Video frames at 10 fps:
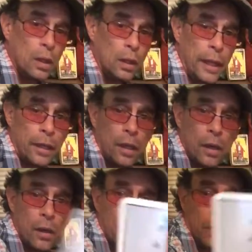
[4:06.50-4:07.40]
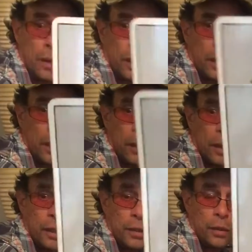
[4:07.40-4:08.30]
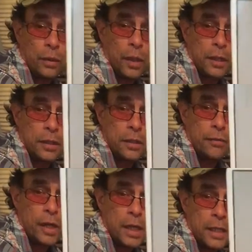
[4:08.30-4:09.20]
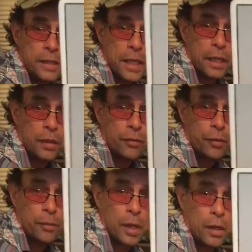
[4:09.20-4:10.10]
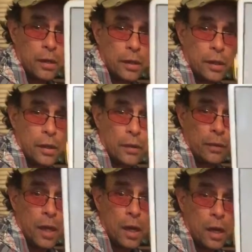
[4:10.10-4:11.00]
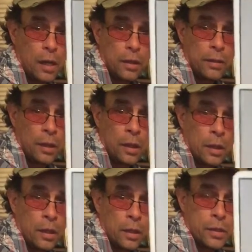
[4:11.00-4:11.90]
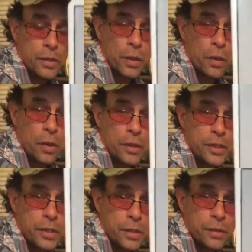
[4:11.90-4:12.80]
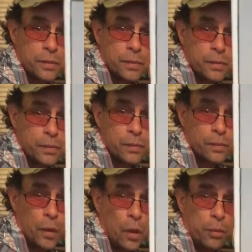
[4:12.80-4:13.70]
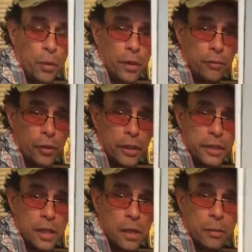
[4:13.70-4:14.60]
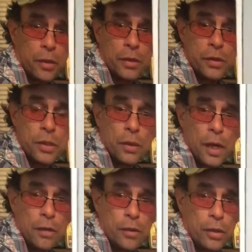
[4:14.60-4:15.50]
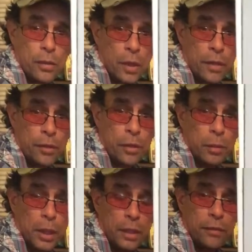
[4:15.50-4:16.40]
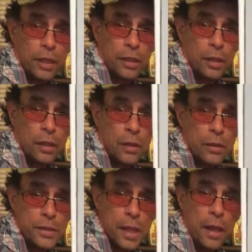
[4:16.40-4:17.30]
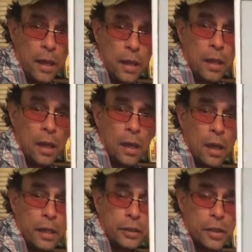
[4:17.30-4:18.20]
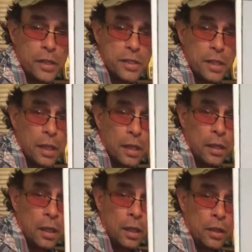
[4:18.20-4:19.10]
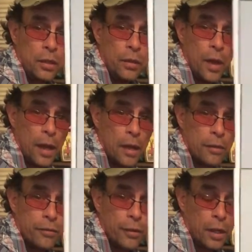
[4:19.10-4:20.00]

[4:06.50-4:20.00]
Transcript: let go and you let the divine take it from there. You know, God, Source, Oprah Winfrey, Tom Cruise, whoever, whatever you believe in, you know, you say, hey, I trust that you have